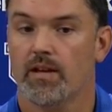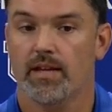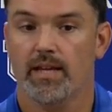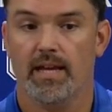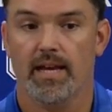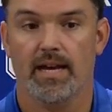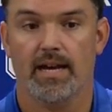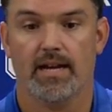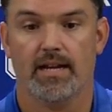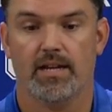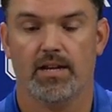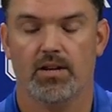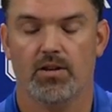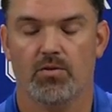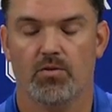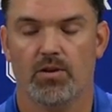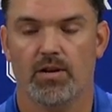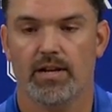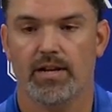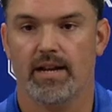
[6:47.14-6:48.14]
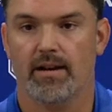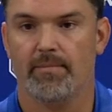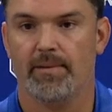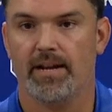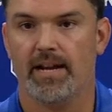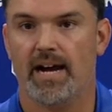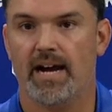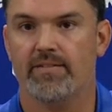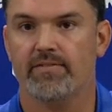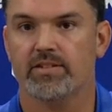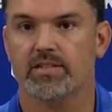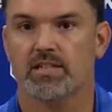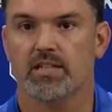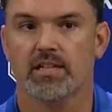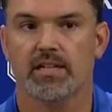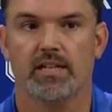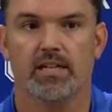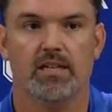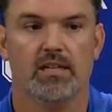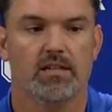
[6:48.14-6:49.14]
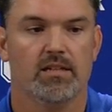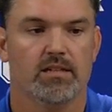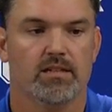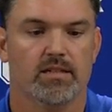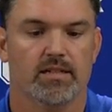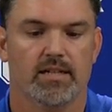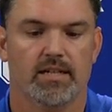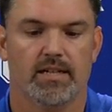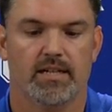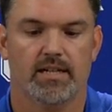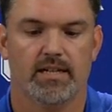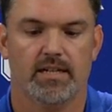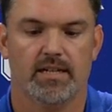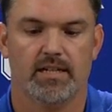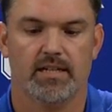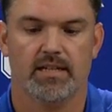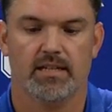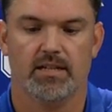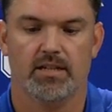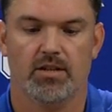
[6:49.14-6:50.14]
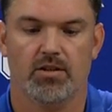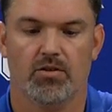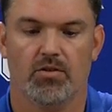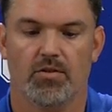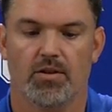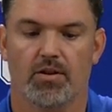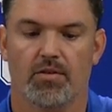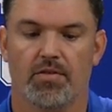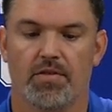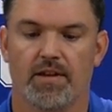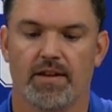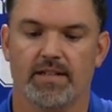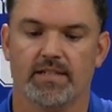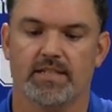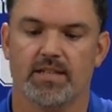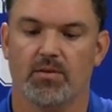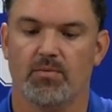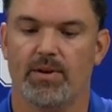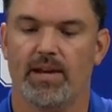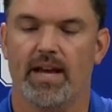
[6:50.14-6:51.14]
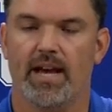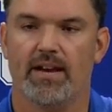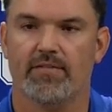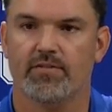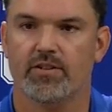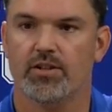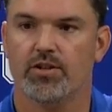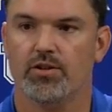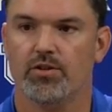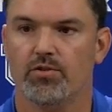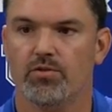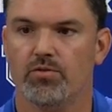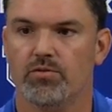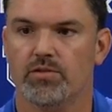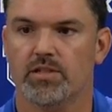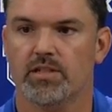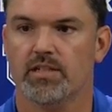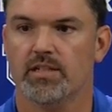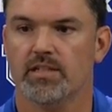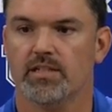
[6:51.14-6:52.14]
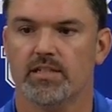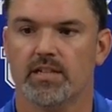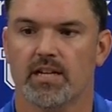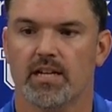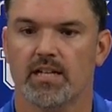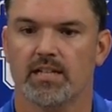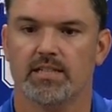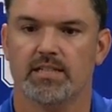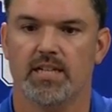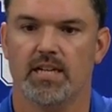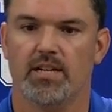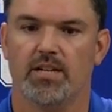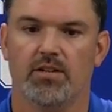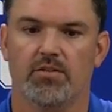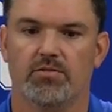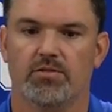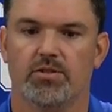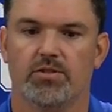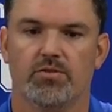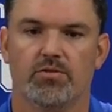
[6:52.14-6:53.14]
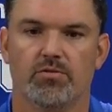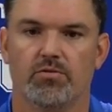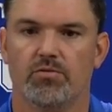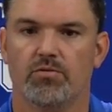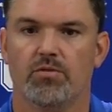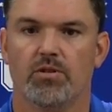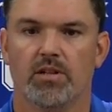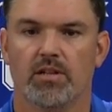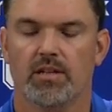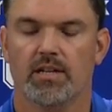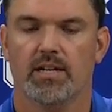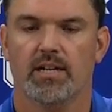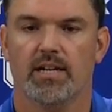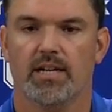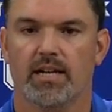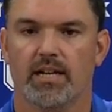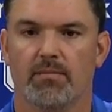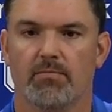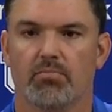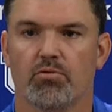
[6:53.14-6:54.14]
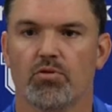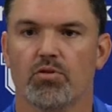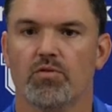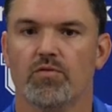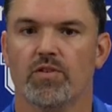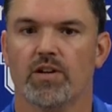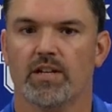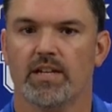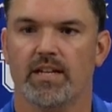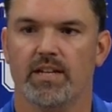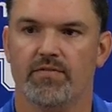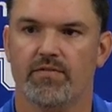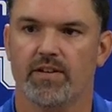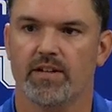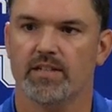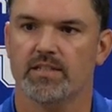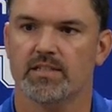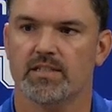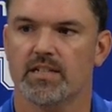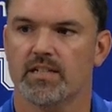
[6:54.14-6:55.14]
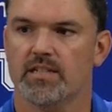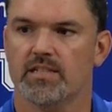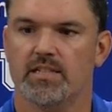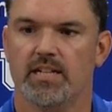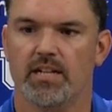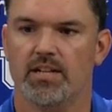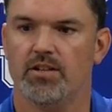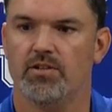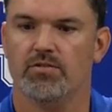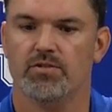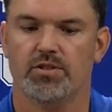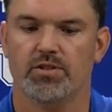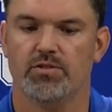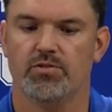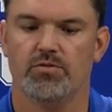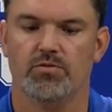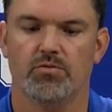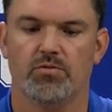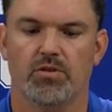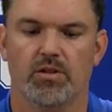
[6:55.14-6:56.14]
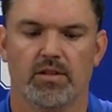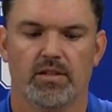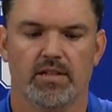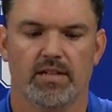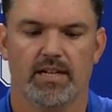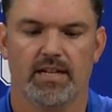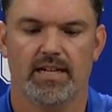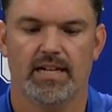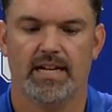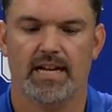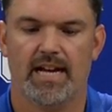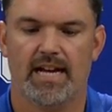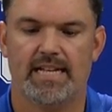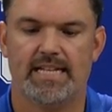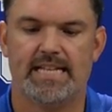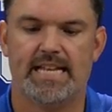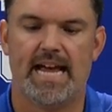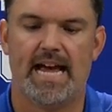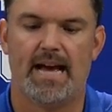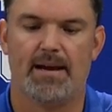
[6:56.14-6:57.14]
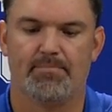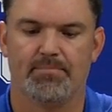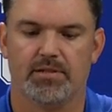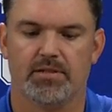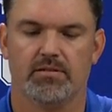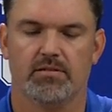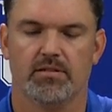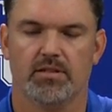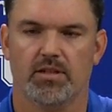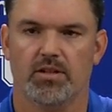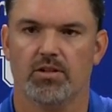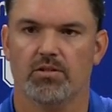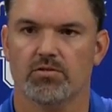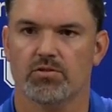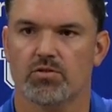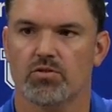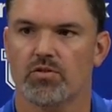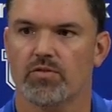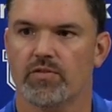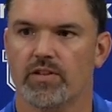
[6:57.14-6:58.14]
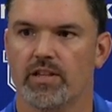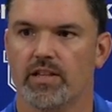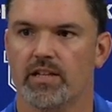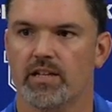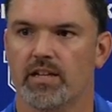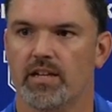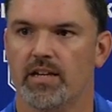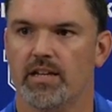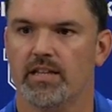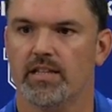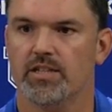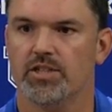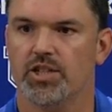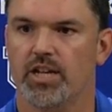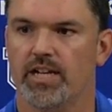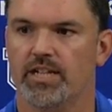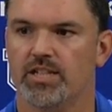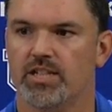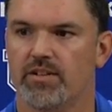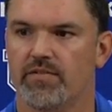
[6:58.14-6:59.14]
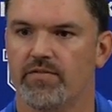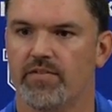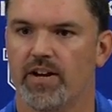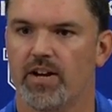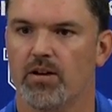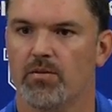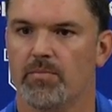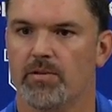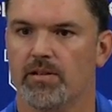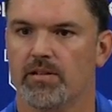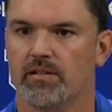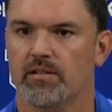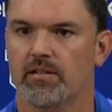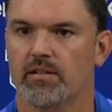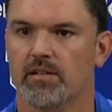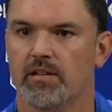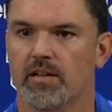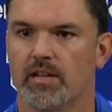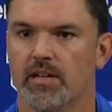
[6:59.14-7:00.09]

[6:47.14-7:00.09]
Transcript: Yeah, you know what? I mean, obviously, you know, there are things that we have to do to continue to improve on defense, continue to adapt, you know, sort of in the changing environment, and,